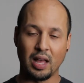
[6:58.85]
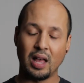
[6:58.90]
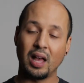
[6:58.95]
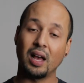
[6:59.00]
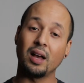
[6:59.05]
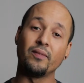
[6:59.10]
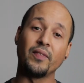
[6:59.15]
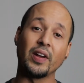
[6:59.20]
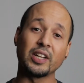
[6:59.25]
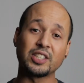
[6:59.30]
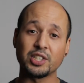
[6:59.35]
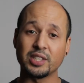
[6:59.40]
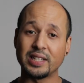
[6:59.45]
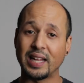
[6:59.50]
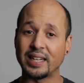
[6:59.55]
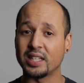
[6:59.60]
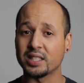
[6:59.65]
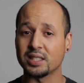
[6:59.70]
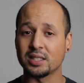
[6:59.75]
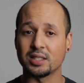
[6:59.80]
eventually that
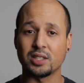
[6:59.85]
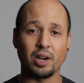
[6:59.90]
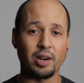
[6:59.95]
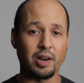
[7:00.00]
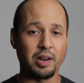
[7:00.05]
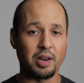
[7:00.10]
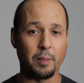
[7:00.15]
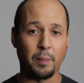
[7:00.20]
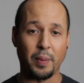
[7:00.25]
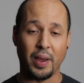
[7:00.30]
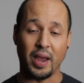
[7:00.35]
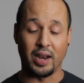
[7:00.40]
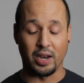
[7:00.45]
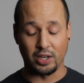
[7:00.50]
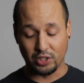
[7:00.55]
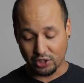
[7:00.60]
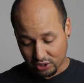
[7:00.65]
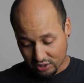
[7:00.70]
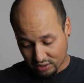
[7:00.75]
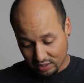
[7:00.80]
doesn't turn into pain. It
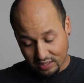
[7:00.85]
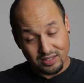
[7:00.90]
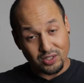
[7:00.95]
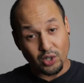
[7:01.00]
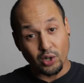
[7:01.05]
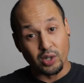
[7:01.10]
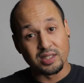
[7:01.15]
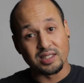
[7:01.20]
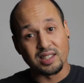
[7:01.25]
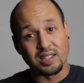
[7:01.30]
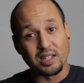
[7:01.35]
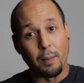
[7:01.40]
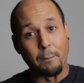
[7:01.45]
just turns into